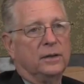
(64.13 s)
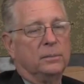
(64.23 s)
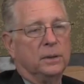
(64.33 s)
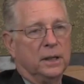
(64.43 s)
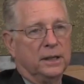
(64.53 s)

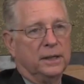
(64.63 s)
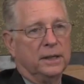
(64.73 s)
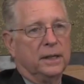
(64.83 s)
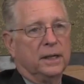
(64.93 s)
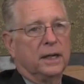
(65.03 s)
blood
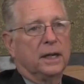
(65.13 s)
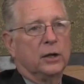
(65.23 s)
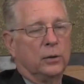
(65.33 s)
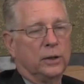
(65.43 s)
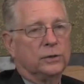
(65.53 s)

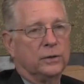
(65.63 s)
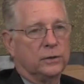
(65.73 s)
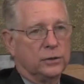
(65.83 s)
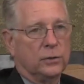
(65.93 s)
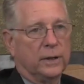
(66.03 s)
going to
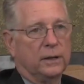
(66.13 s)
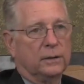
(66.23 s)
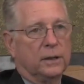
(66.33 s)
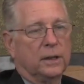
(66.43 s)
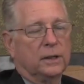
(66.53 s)
the
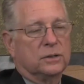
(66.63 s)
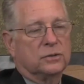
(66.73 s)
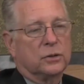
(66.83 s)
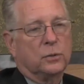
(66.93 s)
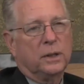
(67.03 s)
toenail.
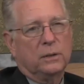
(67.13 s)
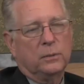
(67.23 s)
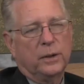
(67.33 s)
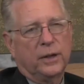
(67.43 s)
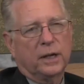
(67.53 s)
So
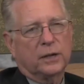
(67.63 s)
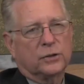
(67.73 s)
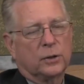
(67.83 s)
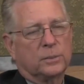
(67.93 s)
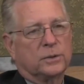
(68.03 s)
we think in
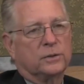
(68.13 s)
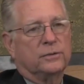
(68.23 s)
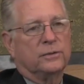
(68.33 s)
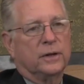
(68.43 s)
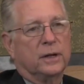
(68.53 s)
terms
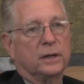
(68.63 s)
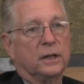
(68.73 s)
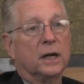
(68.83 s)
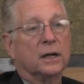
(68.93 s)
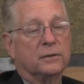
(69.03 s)
of
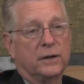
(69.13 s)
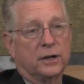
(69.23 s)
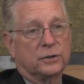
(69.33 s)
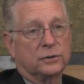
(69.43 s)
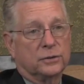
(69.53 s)
lung
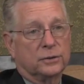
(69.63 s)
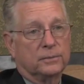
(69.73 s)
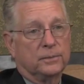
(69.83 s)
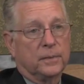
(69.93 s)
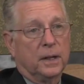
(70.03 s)
infections,
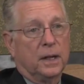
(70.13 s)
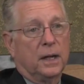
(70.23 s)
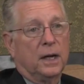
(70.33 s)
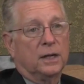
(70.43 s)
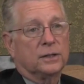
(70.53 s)

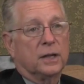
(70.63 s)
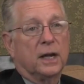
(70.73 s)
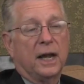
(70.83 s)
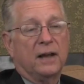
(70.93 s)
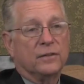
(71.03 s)

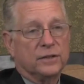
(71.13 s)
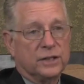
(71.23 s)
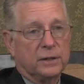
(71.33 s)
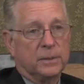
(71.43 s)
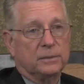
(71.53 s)

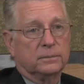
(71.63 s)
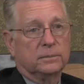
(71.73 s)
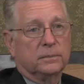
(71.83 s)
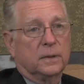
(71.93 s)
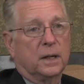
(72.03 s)
emphysema,
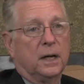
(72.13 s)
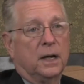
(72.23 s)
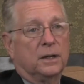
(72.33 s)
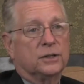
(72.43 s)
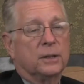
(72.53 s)

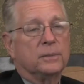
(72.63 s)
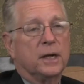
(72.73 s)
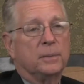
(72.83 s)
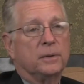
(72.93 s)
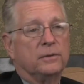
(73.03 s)
some
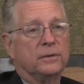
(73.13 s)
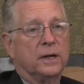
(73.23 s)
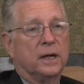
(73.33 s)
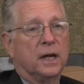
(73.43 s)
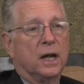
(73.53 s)
type of